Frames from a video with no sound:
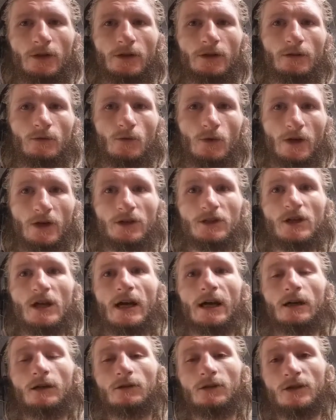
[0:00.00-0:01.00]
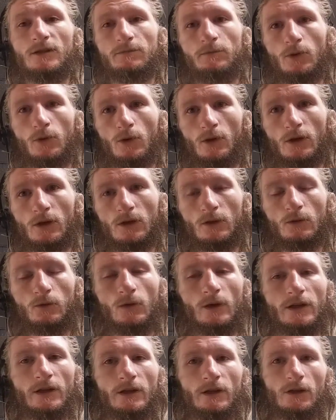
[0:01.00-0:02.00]
when a child is born, or
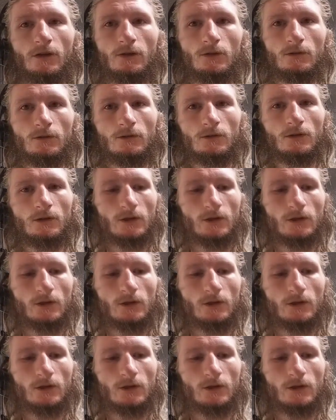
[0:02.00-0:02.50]
when you